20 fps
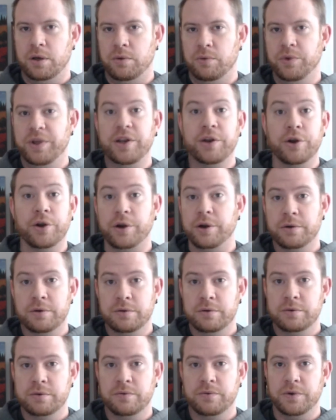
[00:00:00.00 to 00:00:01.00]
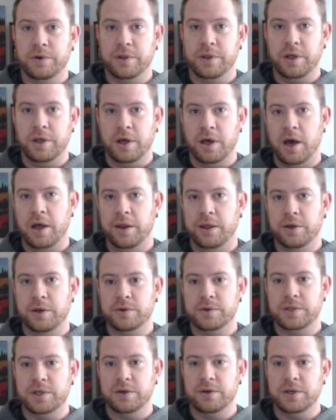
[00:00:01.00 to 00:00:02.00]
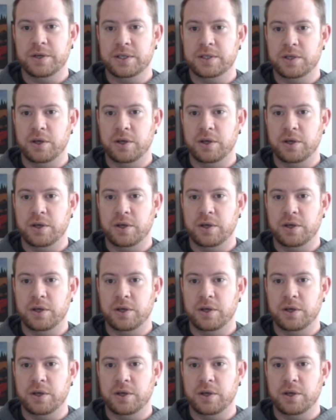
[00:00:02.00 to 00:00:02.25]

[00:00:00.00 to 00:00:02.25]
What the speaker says: reader for the audio series.